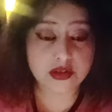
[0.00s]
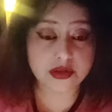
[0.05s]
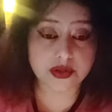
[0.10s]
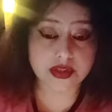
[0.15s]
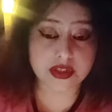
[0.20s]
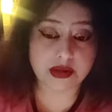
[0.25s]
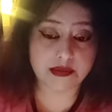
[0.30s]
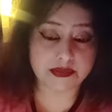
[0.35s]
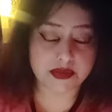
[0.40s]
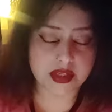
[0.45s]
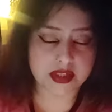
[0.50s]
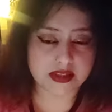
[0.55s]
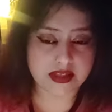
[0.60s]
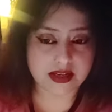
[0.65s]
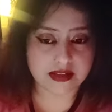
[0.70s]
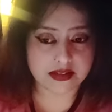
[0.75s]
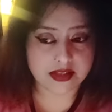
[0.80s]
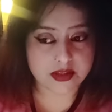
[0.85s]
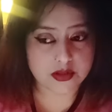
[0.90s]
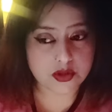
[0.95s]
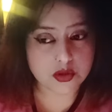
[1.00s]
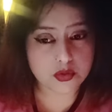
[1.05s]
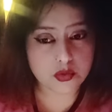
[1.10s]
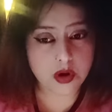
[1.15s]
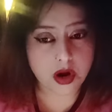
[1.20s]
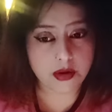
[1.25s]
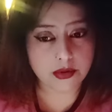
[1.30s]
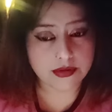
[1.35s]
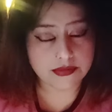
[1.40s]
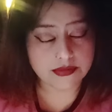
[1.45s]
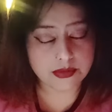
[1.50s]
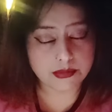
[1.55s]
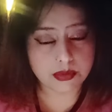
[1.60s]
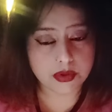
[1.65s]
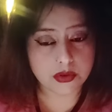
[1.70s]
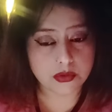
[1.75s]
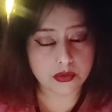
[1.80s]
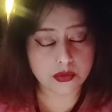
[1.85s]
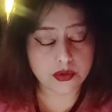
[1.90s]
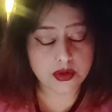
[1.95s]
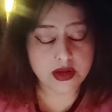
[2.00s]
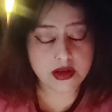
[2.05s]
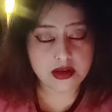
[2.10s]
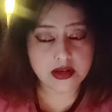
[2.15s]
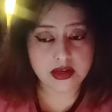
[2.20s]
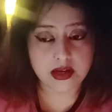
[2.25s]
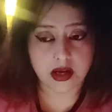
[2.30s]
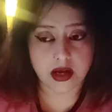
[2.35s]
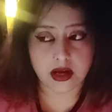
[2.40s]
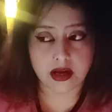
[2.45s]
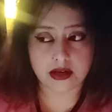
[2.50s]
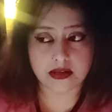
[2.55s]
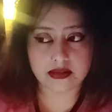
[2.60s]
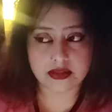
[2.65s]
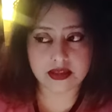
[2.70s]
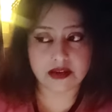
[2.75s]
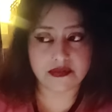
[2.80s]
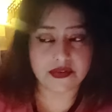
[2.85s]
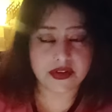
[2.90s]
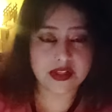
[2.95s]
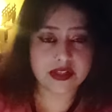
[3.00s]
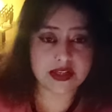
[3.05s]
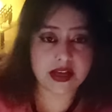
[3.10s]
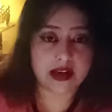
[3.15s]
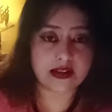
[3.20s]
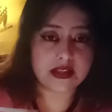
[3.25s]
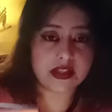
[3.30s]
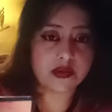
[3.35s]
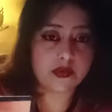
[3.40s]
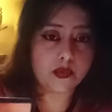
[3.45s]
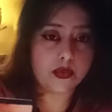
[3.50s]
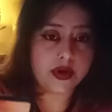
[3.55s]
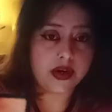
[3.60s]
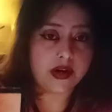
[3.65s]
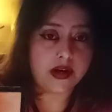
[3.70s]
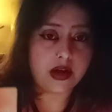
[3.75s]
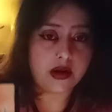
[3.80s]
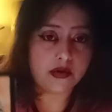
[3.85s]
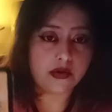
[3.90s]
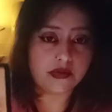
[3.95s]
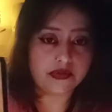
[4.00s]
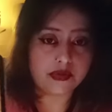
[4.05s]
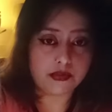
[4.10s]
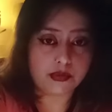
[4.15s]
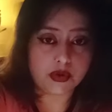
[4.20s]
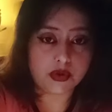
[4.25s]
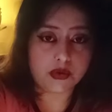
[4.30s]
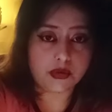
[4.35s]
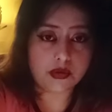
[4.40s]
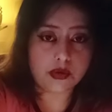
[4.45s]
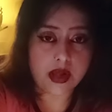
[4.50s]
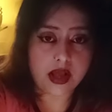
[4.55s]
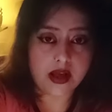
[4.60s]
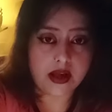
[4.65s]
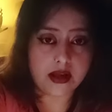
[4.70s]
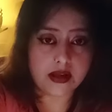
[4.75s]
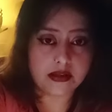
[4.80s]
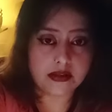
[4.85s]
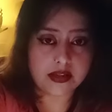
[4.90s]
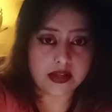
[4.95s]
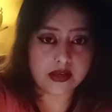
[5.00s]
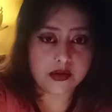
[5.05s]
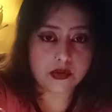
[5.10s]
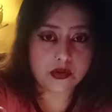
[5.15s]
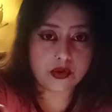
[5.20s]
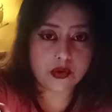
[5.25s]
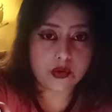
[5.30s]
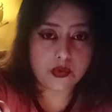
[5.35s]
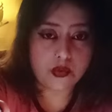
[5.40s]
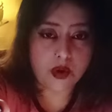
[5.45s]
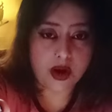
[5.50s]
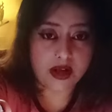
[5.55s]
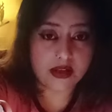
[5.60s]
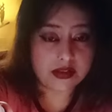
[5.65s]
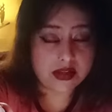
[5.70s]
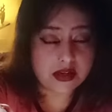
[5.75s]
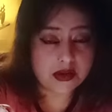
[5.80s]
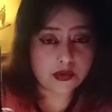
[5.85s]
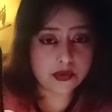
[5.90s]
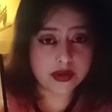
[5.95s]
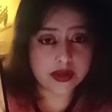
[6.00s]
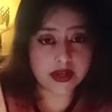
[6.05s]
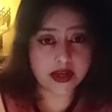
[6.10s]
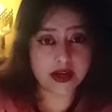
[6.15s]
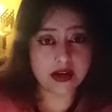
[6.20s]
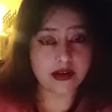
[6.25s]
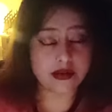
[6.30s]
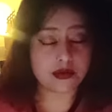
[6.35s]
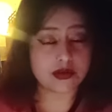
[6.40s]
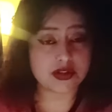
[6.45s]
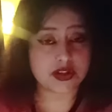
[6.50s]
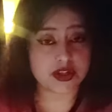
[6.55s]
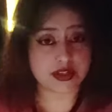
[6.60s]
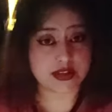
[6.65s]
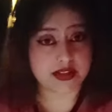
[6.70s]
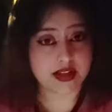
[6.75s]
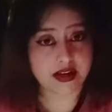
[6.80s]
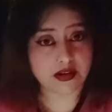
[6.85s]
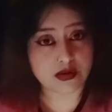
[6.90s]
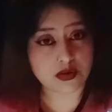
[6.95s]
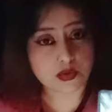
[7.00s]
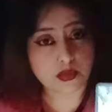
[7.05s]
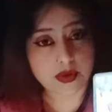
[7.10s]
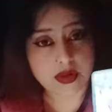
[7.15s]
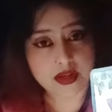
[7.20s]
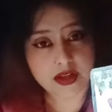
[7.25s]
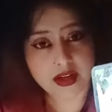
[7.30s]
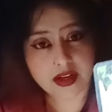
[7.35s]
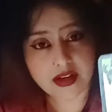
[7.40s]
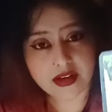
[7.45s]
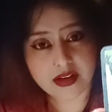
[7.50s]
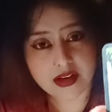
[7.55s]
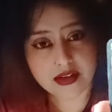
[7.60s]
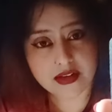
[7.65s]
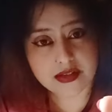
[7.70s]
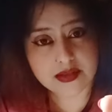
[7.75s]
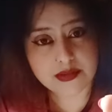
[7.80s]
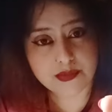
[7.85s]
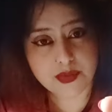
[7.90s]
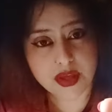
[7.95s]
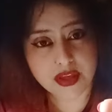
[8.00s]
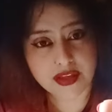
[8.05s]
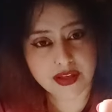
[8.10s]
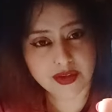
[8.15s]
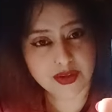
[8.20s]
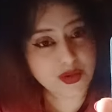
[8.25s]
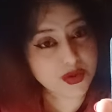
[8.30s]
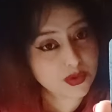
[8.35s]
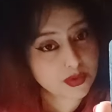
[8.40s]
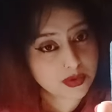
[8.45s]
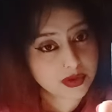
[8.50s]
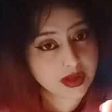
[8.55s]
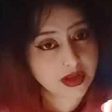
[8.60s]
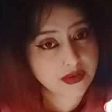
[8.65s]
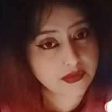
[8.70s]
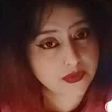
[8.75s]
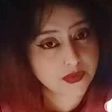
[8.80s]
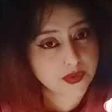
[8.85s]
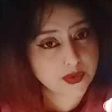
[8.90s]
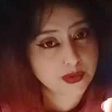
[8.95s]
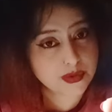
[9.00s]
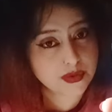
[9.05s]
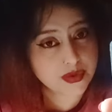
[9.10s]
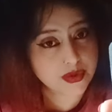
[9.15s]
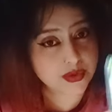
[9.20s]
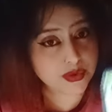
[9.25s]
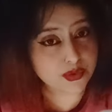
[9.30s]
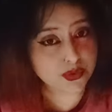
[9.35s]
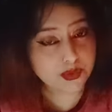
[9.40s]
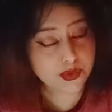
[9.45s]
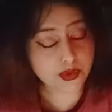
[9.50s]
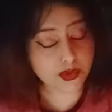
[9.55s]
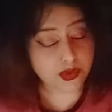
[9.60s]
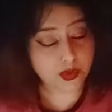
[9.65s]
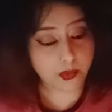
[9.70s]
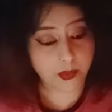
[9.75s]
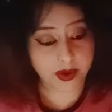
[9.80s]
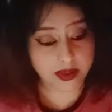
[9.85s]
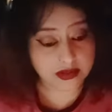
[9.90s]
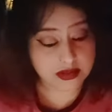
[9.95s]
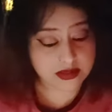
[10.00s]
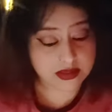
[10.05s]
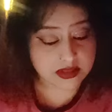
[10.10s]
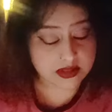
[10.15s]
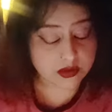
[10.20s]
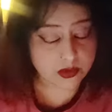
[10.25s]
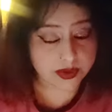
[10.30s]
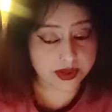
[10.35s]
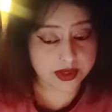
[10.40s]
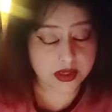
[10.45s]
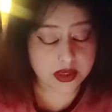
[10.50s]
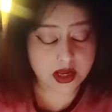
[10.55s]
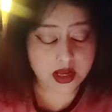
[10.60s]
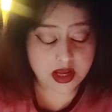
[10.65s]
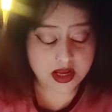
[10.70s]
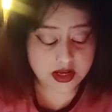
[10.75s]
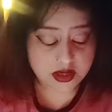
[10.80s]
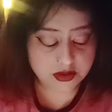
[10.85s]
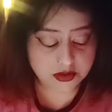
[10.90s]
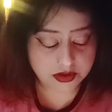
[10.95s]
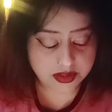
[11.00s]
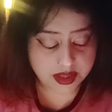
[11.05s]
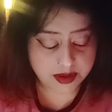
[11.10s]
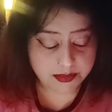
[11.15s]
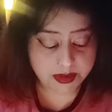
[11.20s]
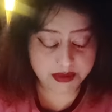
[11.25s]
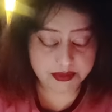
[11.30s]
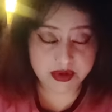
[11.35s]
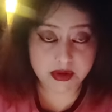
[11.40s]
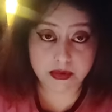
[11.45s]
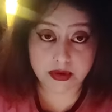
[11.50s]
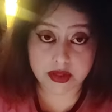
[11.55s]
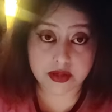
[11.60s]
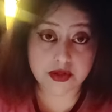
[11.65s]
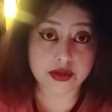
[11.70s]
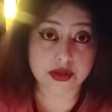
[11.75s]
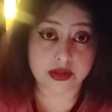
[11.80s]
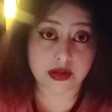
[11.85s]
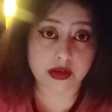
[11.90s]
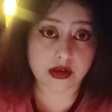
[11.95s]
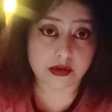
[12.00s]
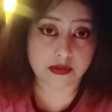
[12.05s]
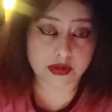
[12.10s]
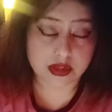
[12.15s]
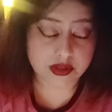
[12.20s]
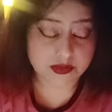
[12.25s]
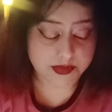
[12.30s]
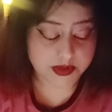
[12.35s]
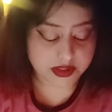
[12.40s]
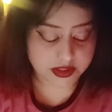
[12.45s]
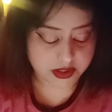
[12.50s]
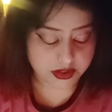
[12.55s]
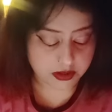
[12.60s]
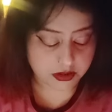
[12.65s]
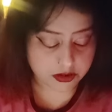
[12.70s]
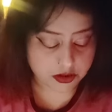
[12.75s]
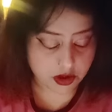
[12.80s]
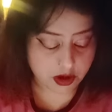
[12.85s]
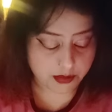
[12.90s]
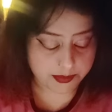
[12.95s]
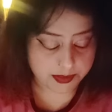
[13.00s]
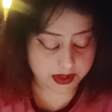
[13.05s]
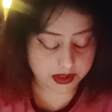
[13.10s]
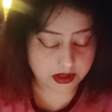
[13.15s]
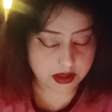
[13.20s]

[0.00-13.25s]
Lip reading: something that they do out of the blue. Someone is acting weird out of the blue and they don't know why they're doing it, or just they're doing it and is making you confused and you don't know where this is going. So there may be question around this particular topic.